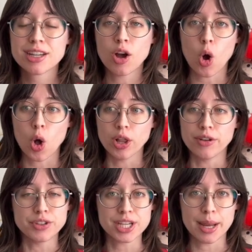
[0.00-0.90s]
All
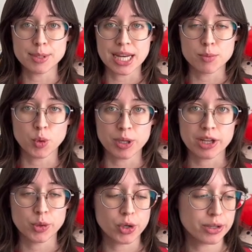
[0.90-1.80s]
of the timestamps will be
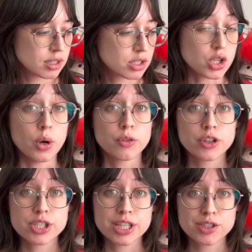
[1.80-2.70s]
included. So
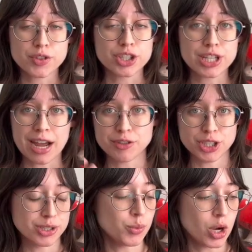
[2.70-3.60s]
first things first,
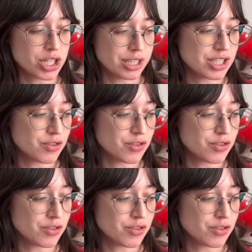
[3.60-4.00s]
after watching this